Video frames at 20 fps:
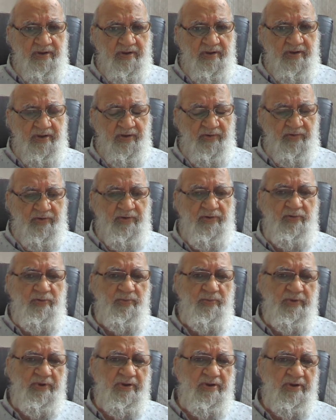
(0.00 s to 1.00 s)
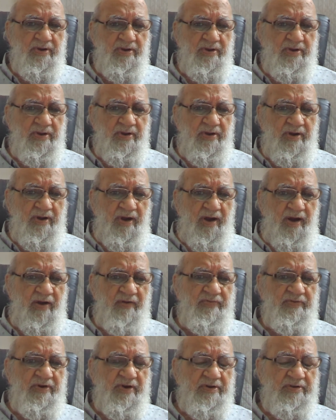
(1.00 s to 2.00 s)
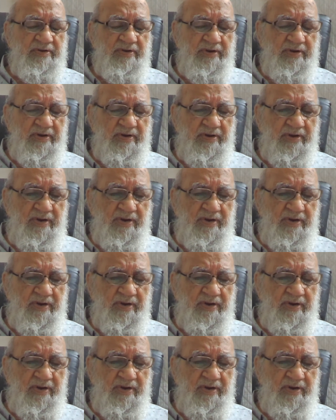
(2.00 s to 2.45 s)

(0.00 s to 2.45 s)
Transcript: given to me after the